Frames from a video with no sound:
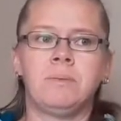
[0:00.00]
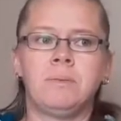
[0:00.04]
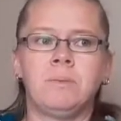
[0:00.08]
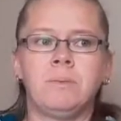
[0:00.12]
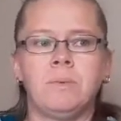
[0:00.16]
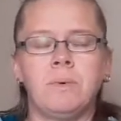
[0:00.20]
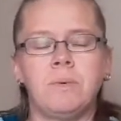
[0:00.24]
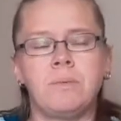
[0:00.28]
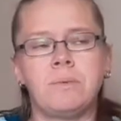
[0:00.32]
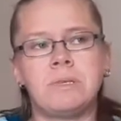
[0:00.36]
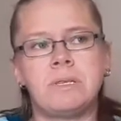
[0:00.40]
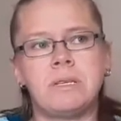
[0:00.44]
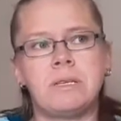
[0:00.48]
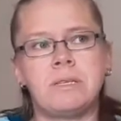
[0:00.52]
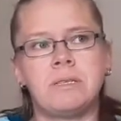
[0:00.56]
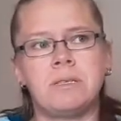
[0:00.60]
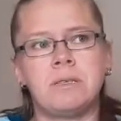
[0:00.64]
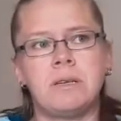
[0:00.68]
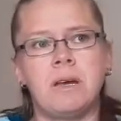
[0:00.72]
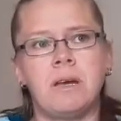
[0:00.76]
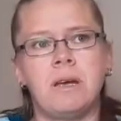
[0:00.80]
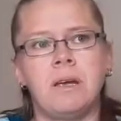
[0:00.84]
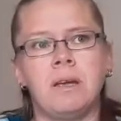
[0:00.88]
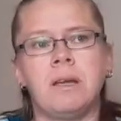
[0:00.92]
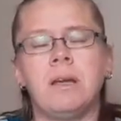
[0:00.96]
what was I
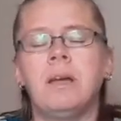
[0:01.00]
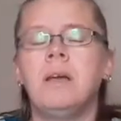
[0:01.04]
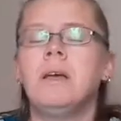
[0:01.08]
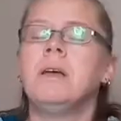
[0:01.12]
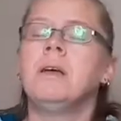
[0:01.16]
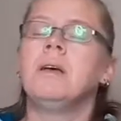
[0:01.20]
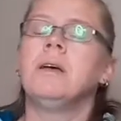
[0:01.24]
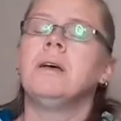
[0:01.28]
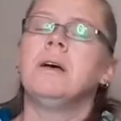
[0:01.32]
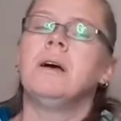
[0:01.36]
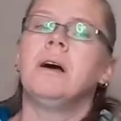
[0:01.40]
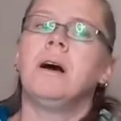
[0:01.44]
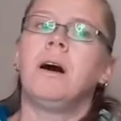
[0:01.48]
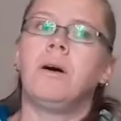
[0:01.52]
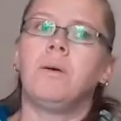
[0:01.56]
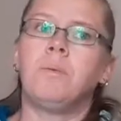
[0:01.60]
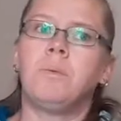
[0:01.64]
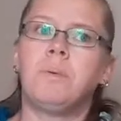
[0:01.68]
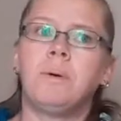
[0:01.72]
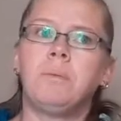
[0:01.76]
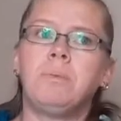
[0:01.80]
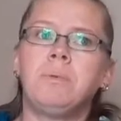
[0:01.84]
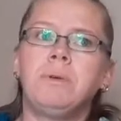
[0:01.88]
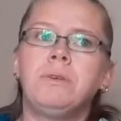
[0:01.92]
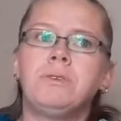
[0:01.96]
saying? I'll
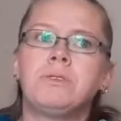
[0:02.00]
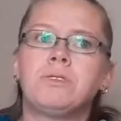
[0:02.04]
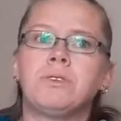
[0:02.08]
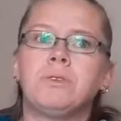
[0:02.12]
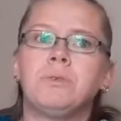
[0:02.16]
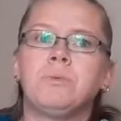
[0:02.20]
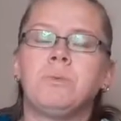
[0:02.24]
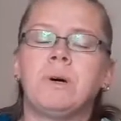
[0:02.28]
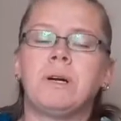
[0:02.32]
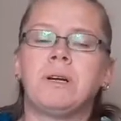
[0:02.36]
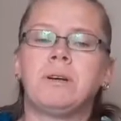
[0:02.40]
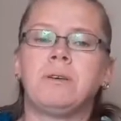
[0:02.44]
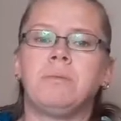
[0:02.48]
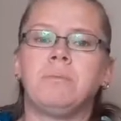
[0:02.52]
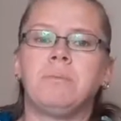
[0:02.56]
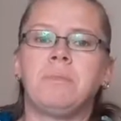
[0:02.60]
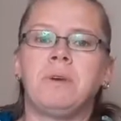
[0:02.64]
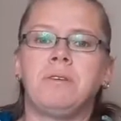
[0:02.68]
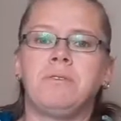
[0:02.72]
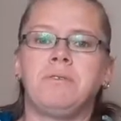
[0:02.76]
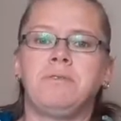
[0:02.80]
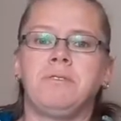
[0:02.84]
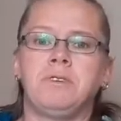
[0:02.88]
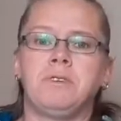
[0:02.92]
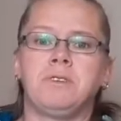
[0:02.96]
probably do one on my
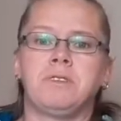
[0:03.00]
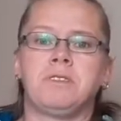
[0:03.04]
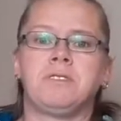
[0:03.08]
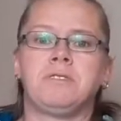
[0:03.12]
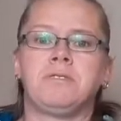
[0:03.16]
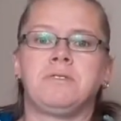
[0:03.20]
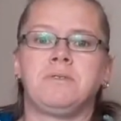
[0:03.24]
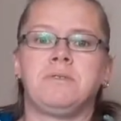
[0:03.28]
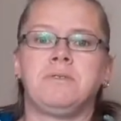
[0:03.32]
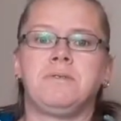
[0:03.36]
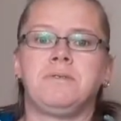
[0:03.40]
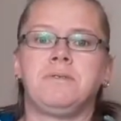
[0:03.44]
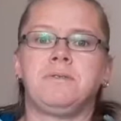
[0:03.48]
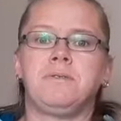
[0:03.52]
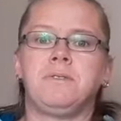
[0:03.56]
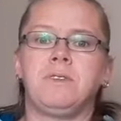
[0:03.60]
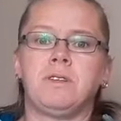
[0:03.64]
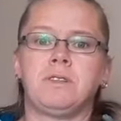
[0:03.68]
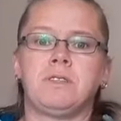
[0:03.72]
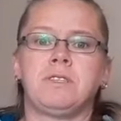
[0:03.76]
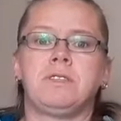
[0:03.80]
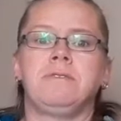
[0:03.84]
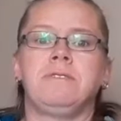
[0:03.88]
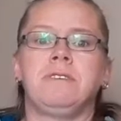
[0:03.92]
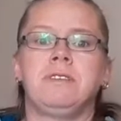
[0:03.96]
first
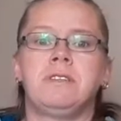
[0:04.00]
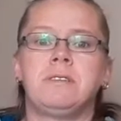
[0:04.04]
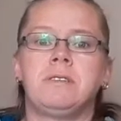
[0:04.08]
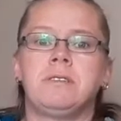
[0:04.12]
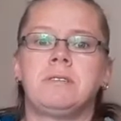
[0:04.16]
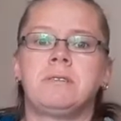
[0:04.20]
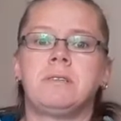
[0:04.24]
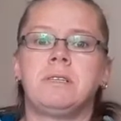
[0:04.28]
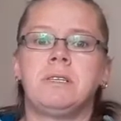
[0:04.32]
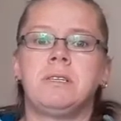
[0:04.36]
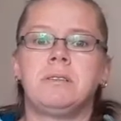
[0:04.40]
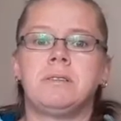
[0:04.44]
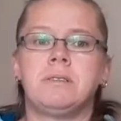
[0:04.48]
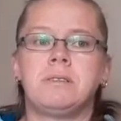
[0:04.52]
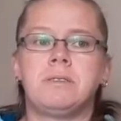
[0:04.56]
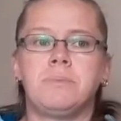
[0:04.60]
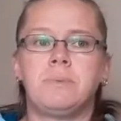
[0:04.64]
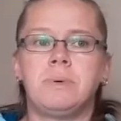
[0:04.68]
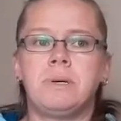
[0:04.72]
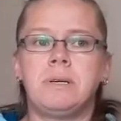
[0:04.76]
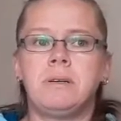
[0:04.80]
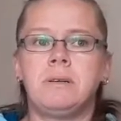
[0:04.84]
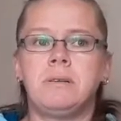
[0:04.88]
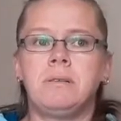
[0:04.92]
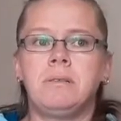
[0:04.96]
Flossiversary as
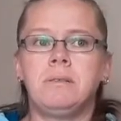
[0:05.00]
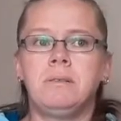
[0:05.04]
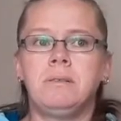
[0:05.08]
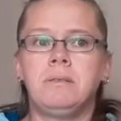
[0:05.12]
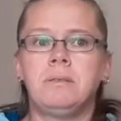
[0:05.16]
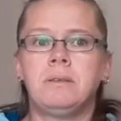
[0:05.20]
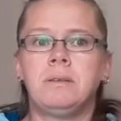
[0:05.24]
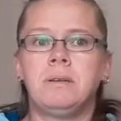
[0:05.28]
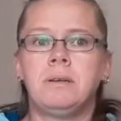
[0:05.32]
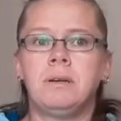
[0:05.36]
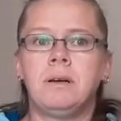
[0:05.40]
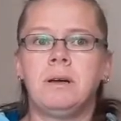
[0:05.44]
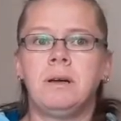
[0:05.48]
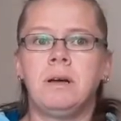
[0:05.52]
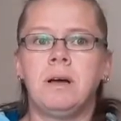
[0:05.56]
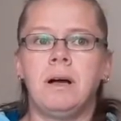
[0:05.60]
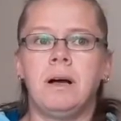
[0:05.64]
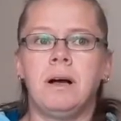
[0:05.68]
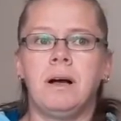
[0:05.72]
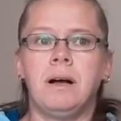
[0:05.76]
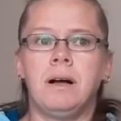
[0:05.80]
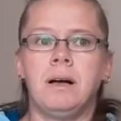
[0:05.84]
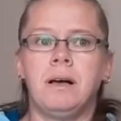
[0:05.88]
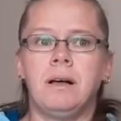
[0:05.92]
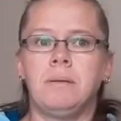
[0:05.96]
well,
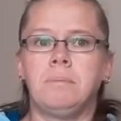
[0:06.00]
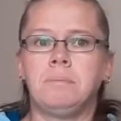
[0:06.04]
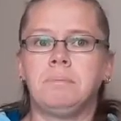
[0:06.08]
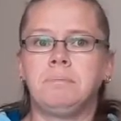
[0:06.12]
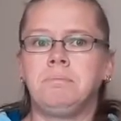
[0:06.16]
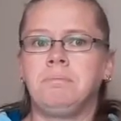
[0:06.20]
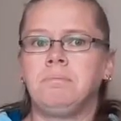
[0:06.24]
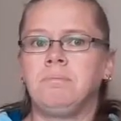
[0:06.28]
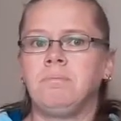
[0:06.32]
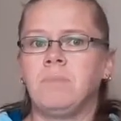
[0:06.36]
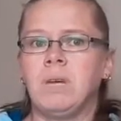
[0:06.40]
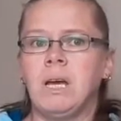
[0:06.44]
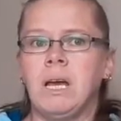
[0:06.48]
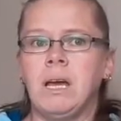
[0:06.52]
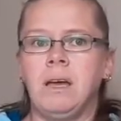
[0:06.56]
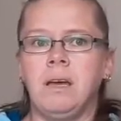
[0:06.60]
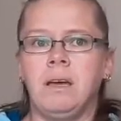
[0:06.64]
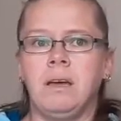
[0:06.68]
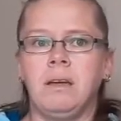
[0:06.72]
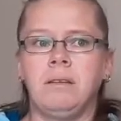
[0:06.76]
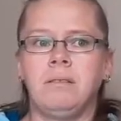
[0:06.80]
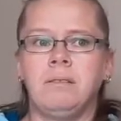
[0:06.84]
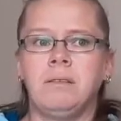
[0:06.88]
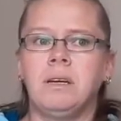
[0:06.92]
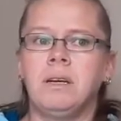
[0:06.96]

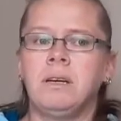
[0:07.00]
and